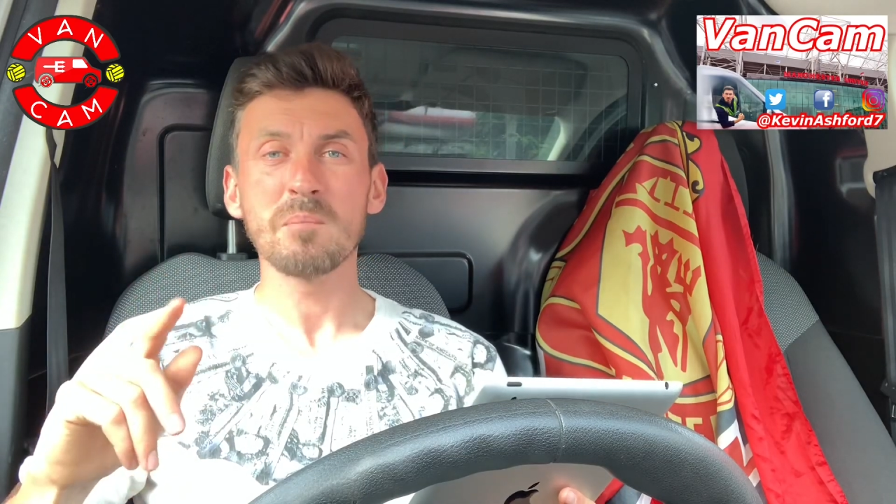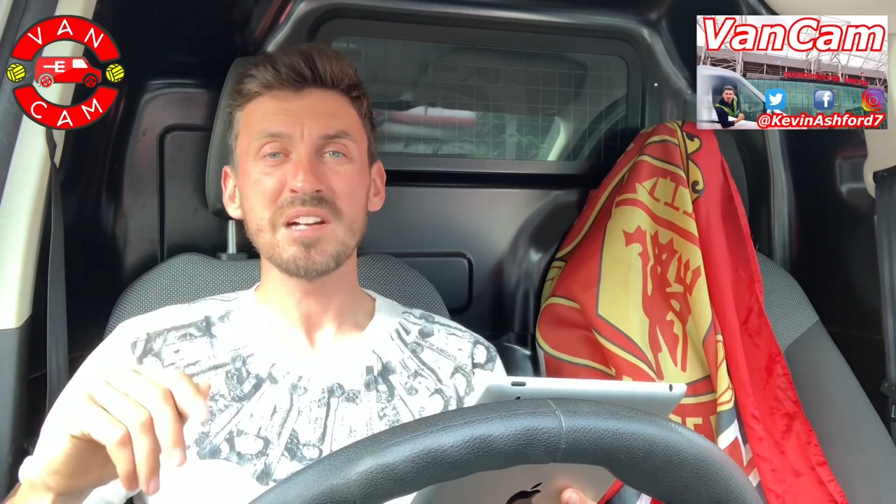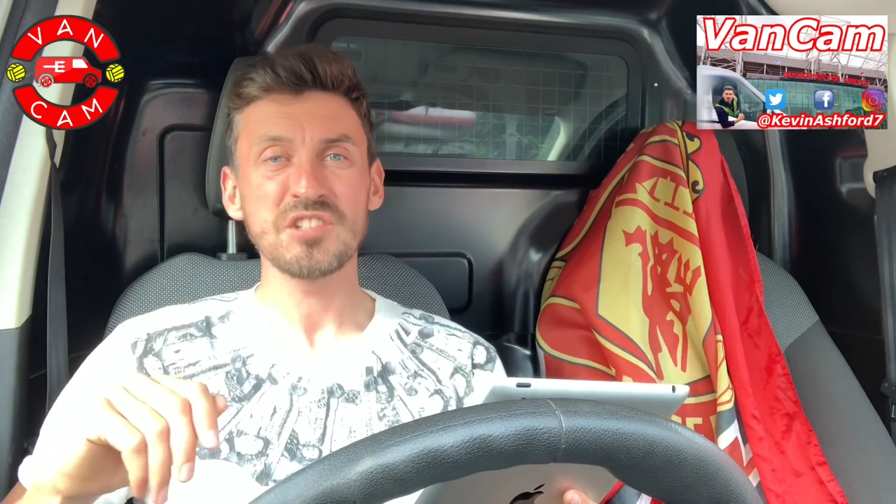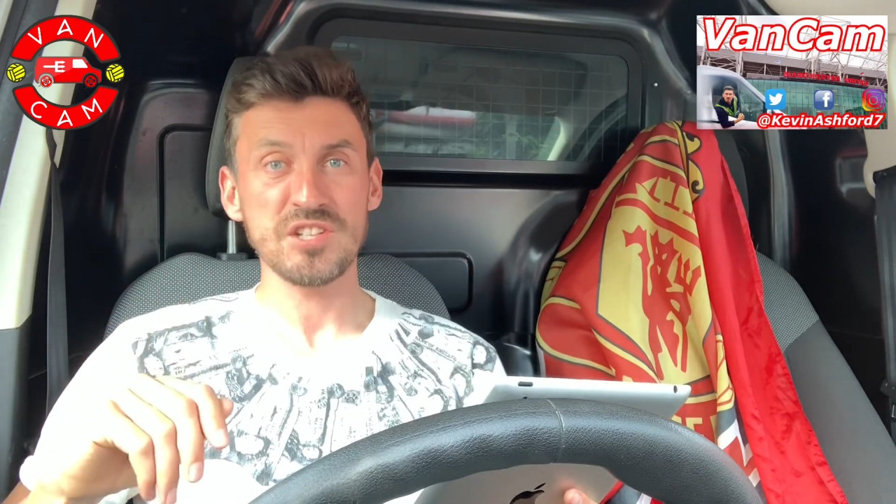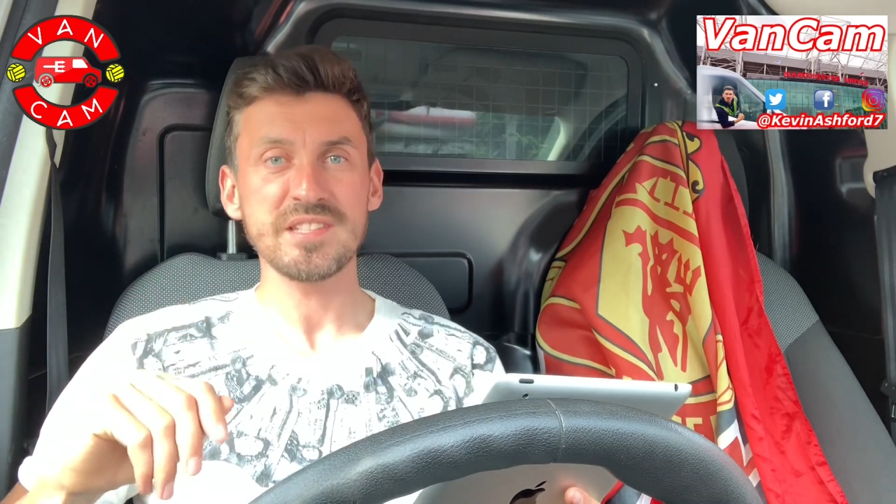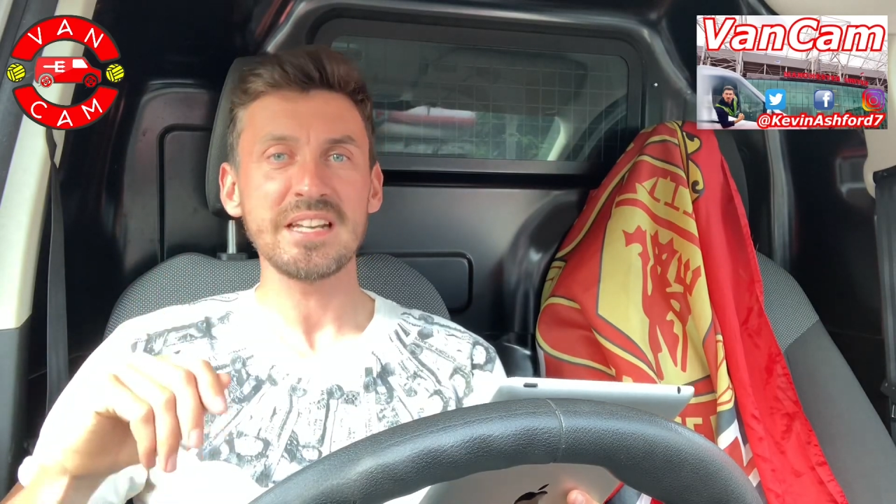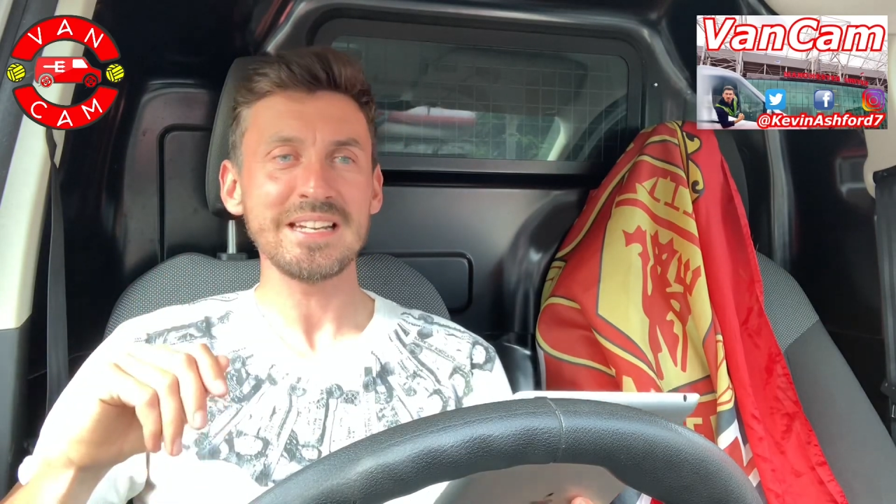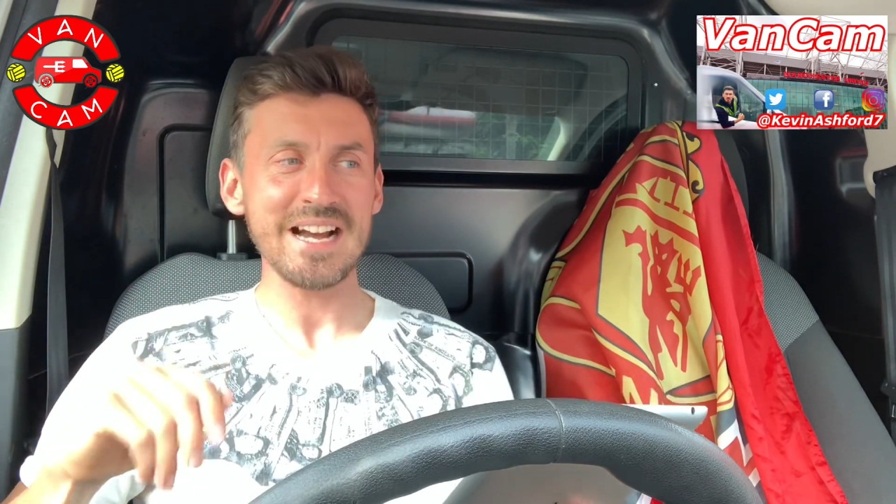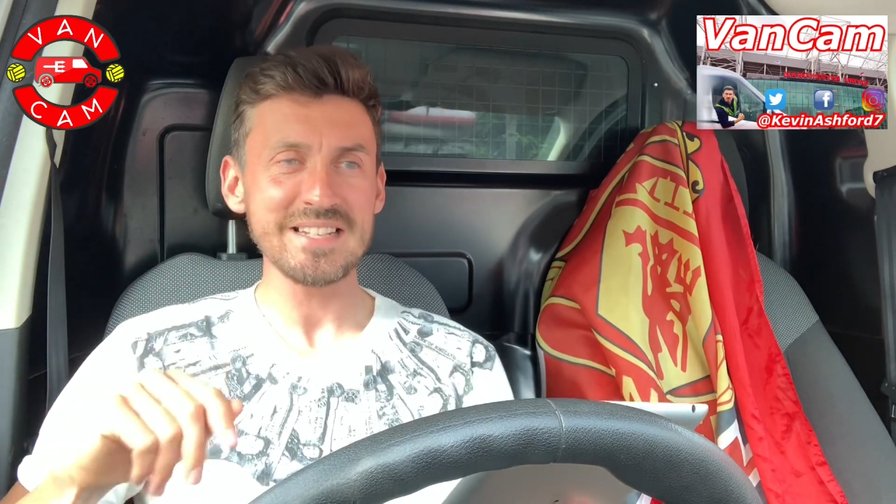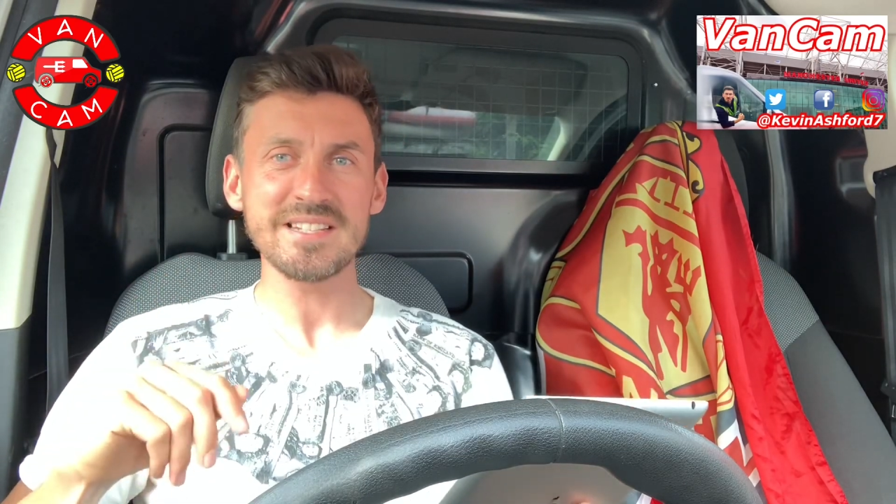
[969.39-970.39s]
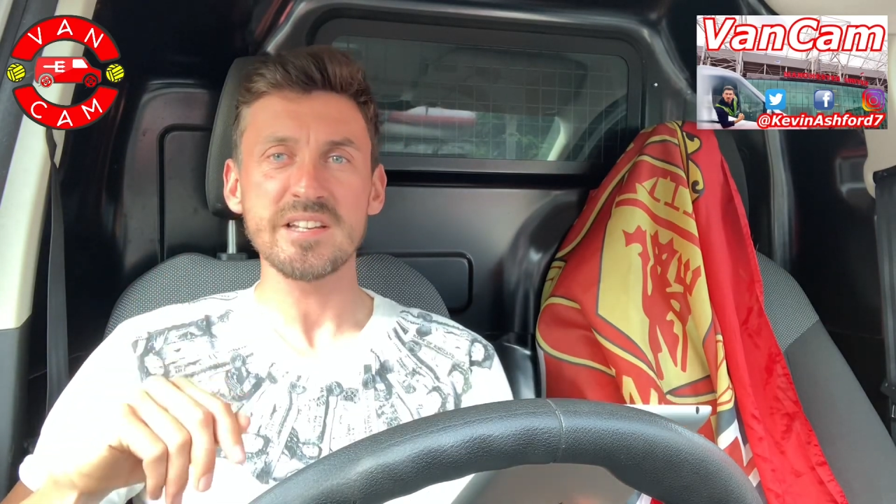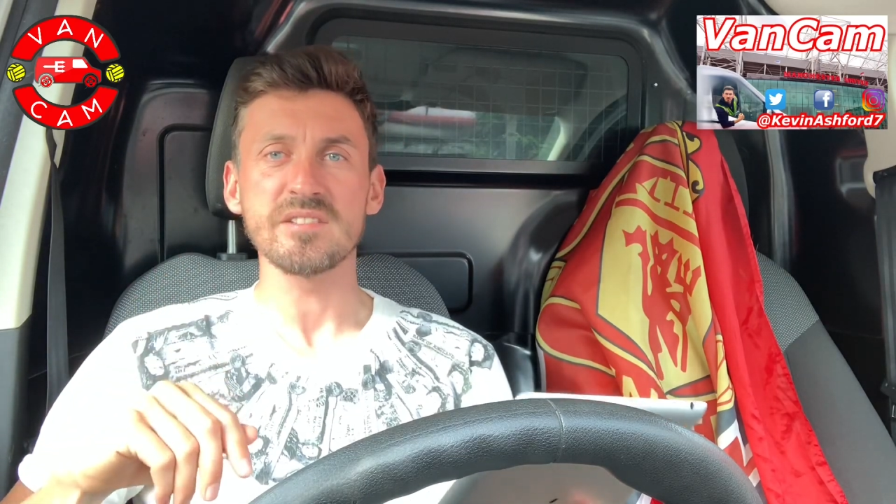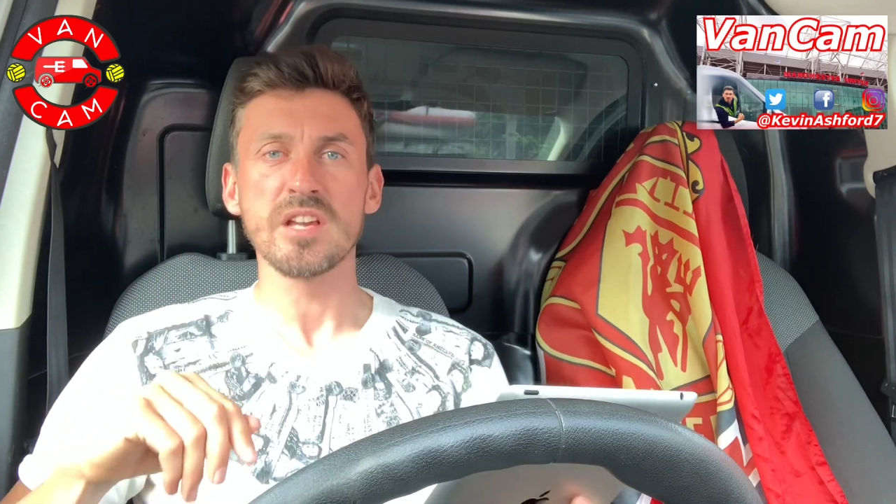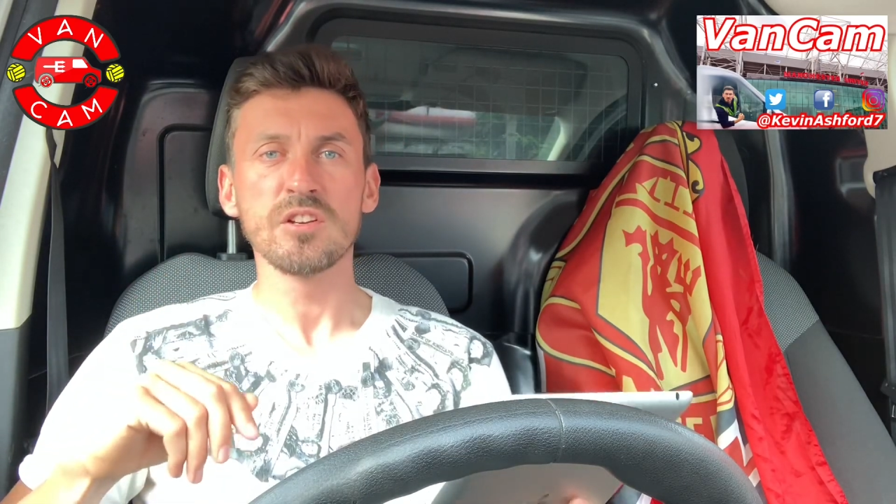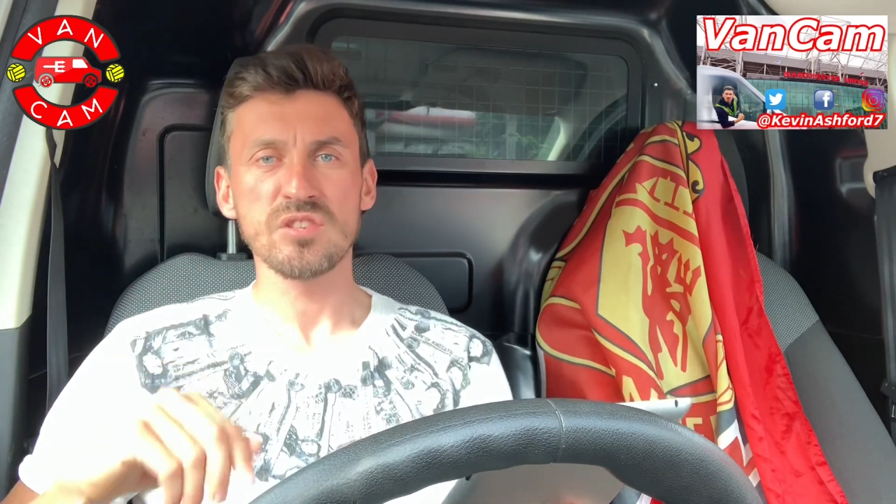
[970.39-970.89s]
Manchester
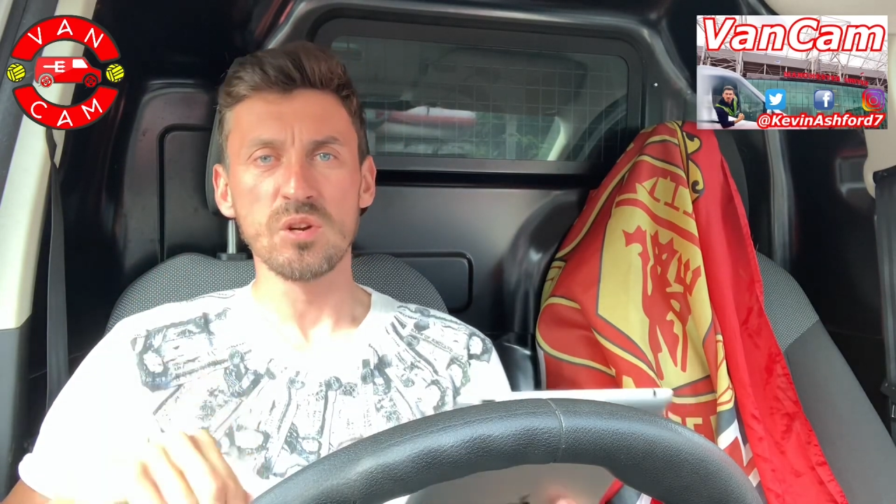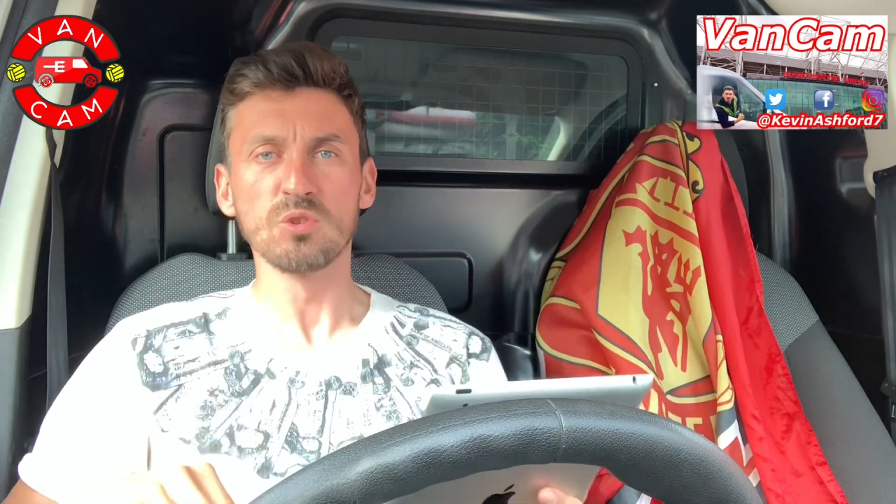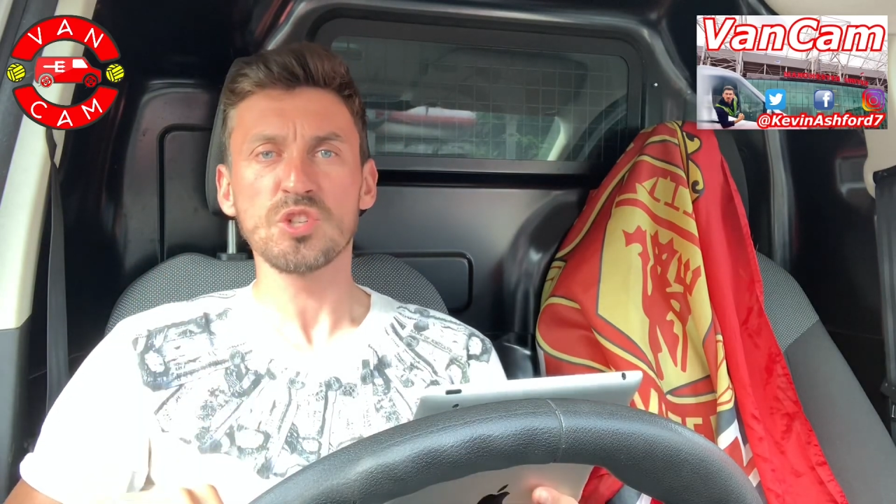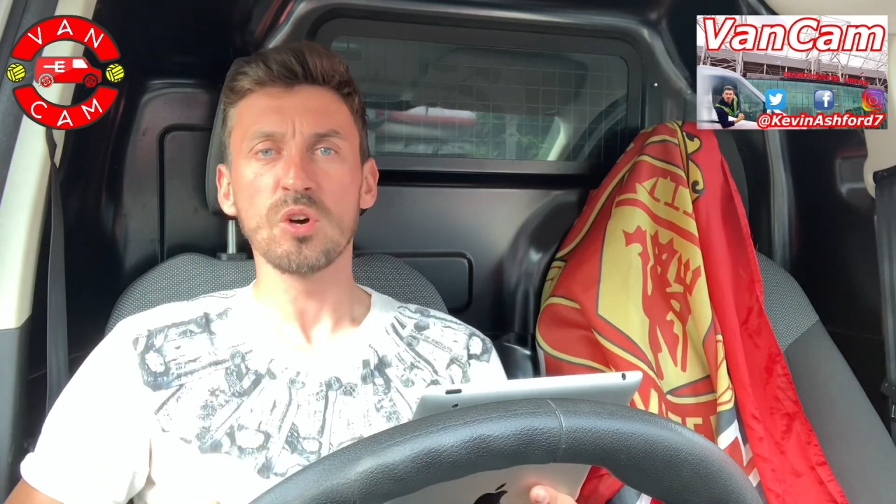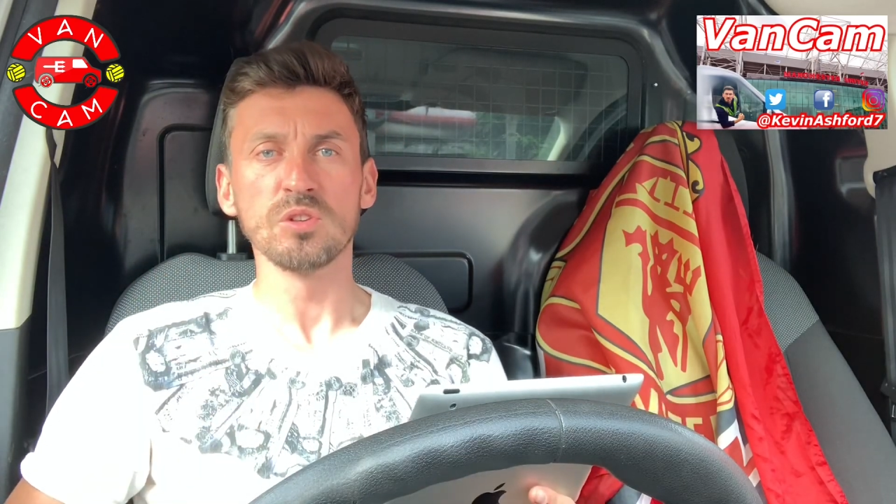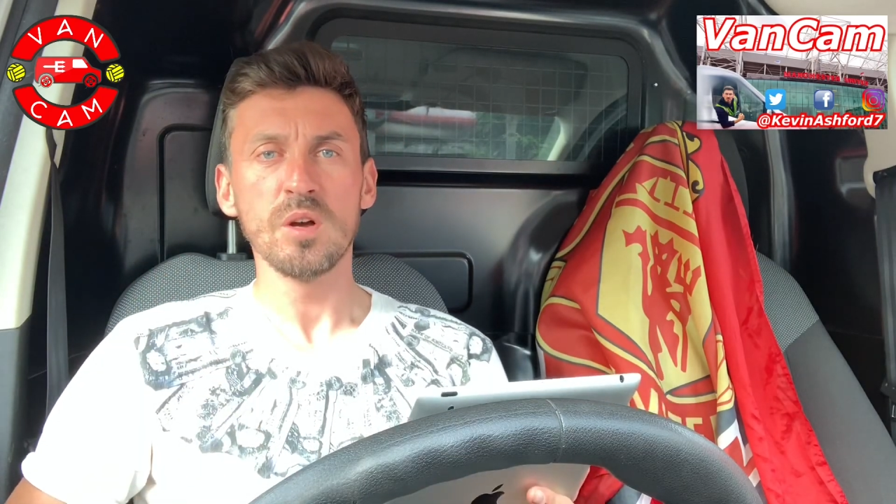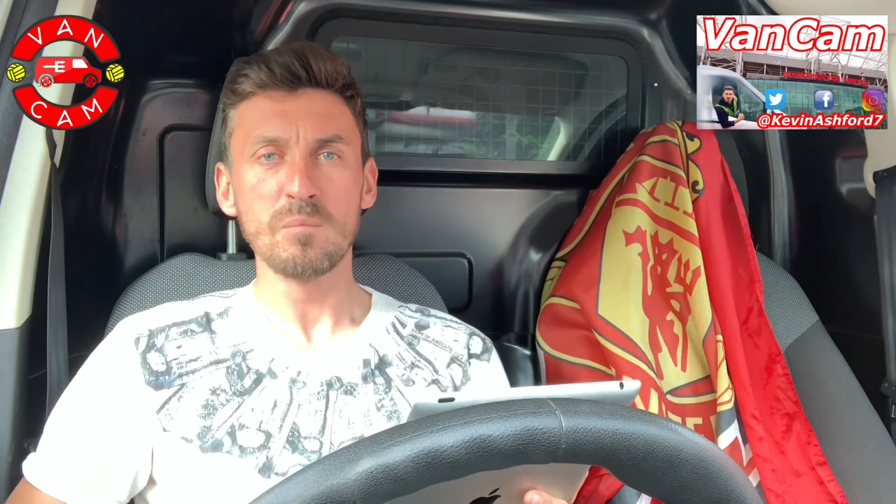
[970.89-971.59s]
United's social